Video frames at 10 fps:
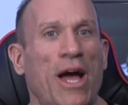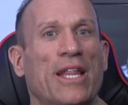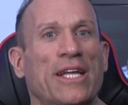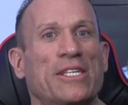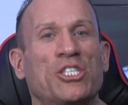I
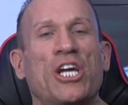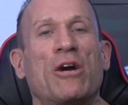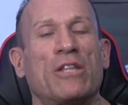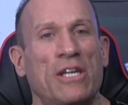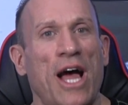like to
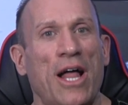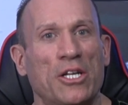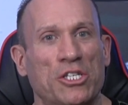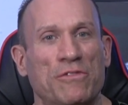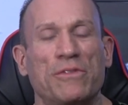share the
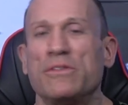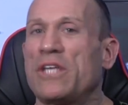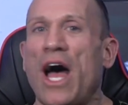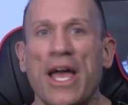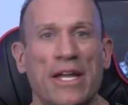knowledge of
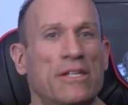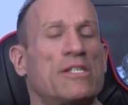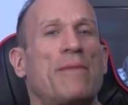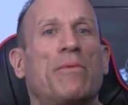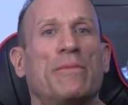diet,
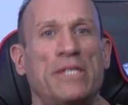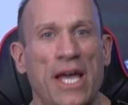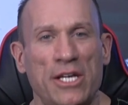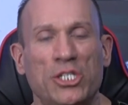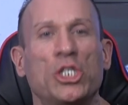
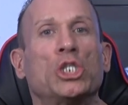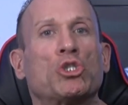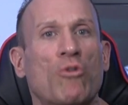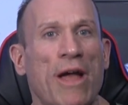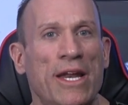supplementation,
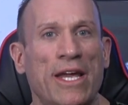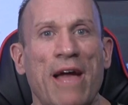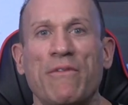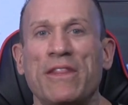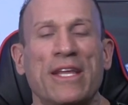training,
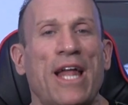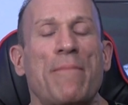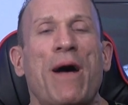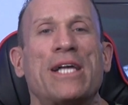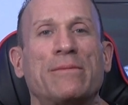everything that I
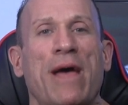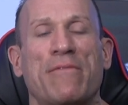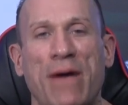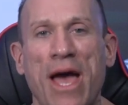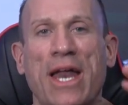possibly have
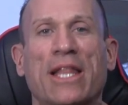in my head.